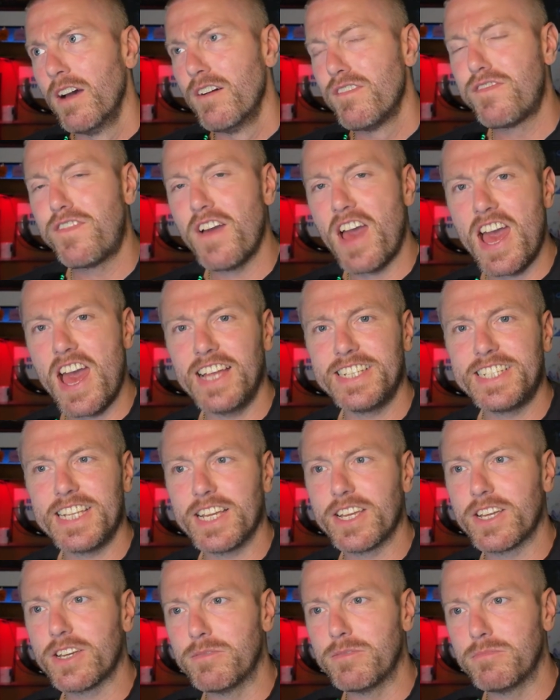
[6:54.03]
fair
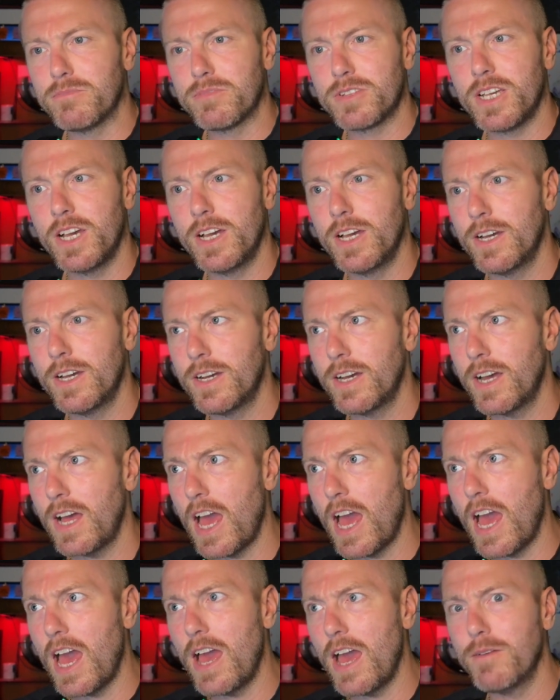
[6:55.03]
dinkum.
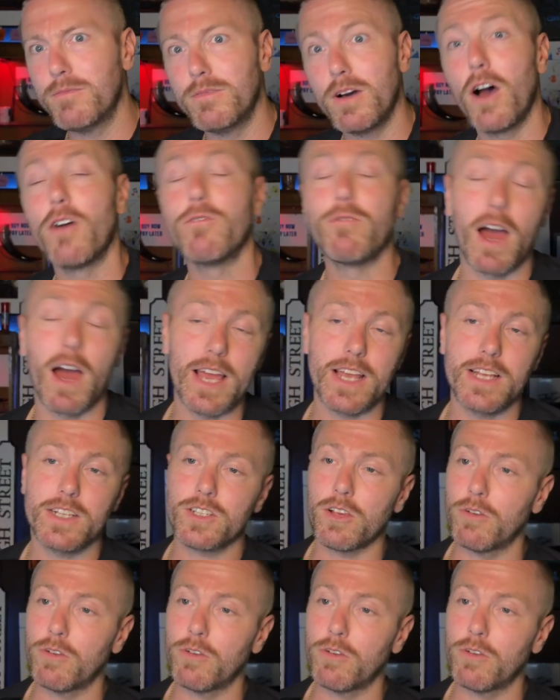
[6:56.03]
Right,